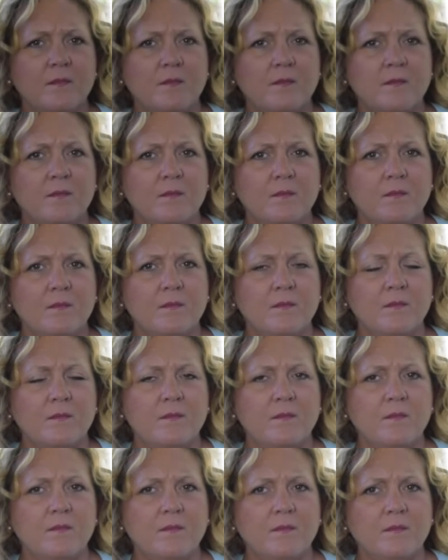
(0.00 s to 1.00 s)

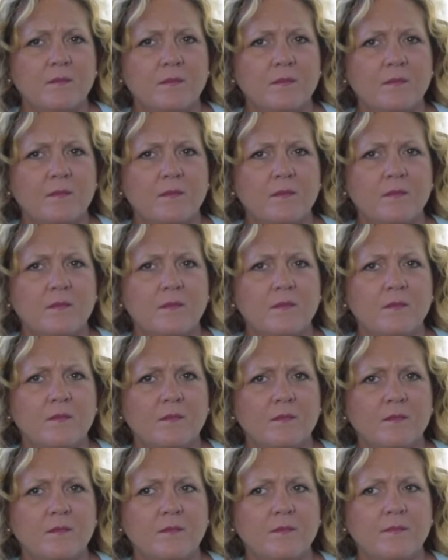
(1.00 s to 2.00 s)

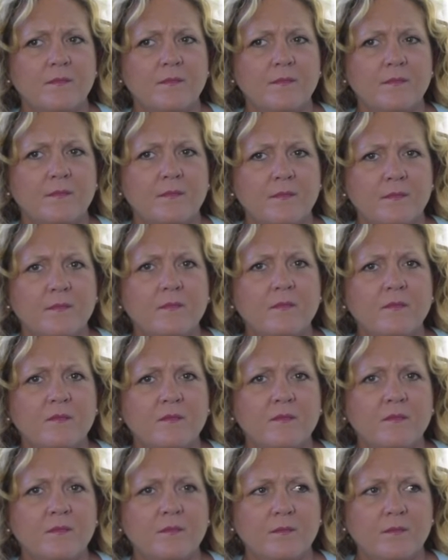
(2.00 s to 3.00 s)

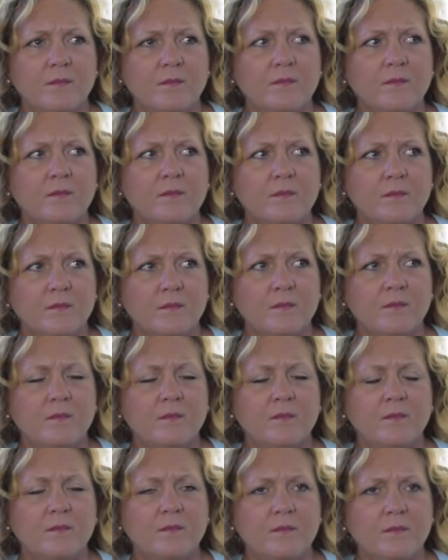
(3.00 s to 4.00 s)

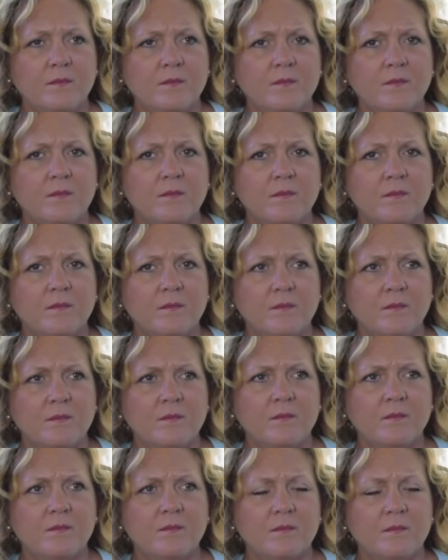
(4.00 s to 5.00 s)

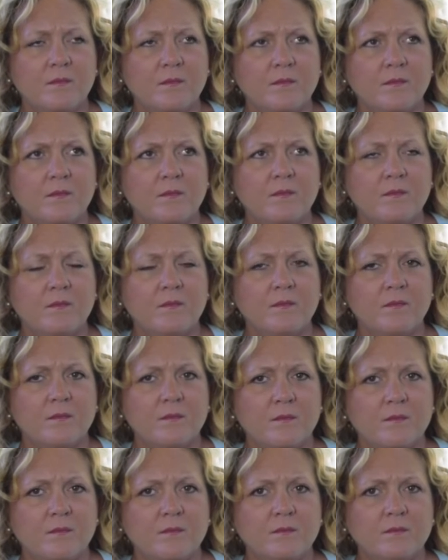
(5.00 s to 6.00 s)

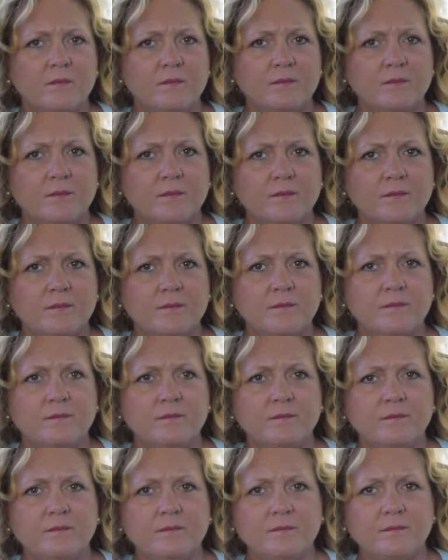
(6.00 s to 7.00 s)

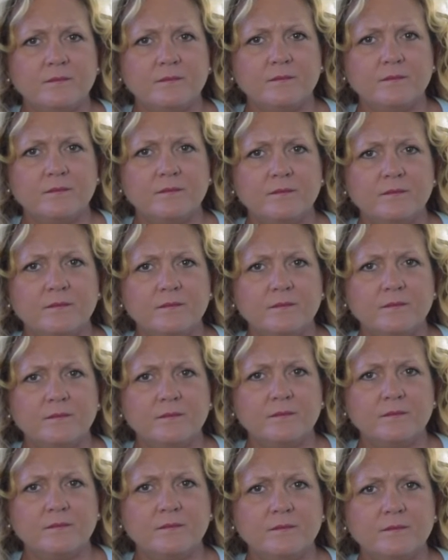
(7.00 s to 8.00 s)

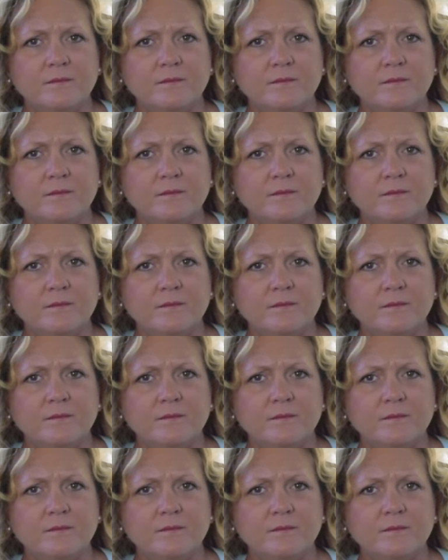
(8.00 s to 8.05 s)
This person isn't speaking.